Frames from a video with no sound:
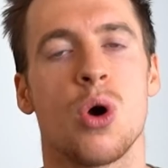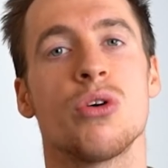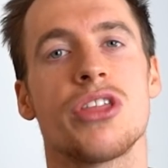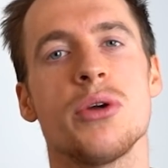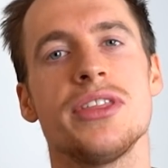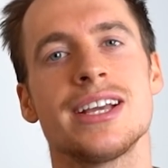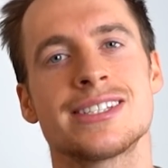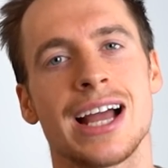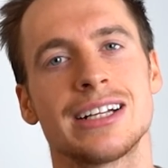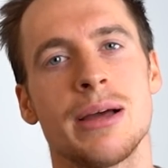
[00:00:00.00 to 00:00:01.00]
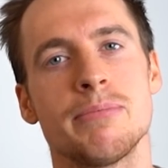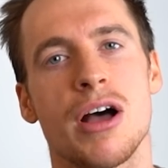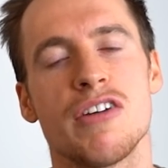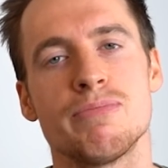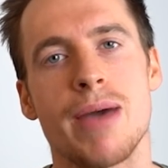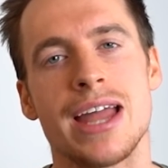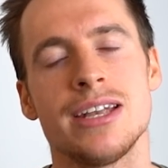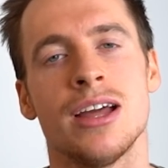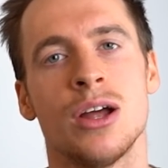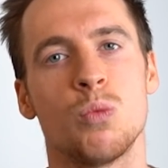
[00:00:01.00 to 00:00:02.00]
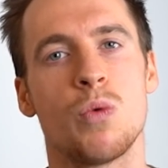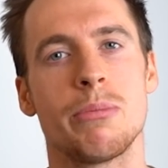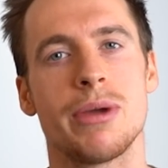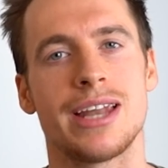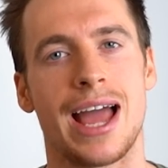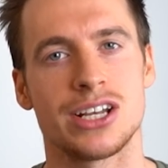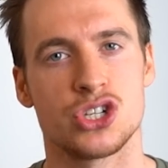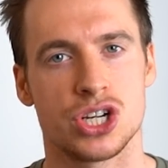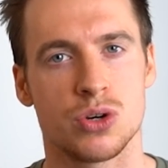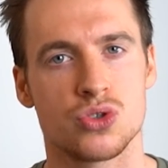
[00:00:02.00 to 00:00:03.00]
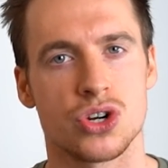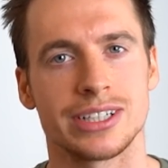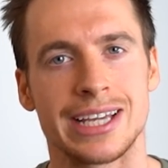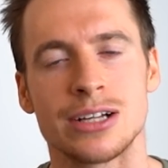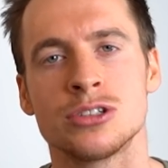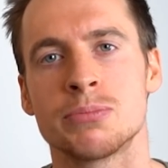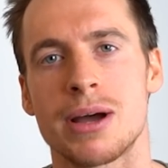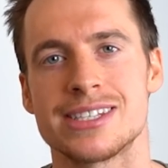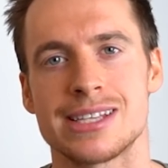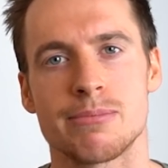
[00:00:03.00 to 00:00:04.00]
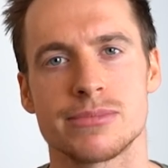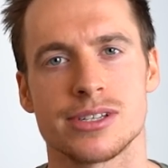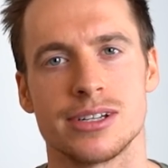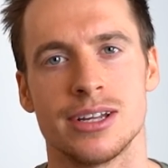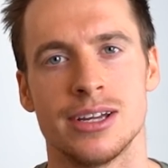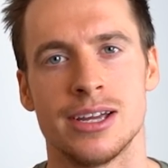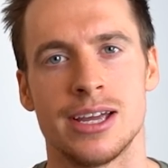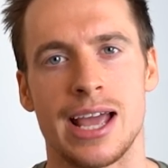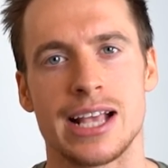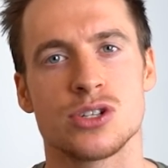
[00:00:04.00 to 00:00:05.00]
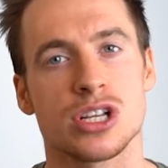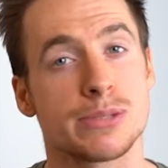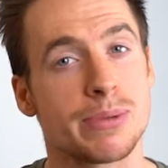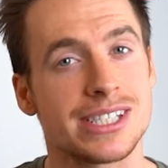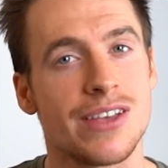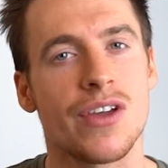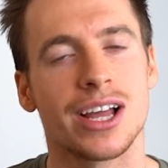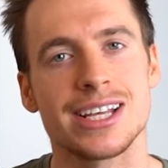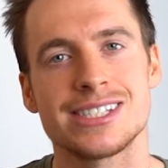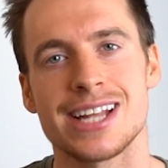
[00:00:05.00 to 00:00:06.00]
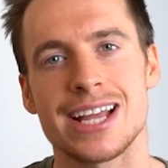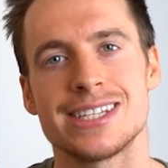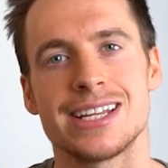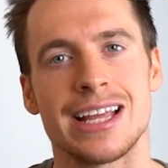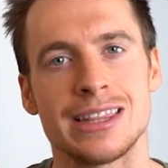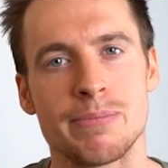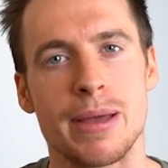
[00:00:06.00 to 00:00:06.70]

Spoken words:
Although the exact number of men, women and children killed by Samson is not specifically stated in the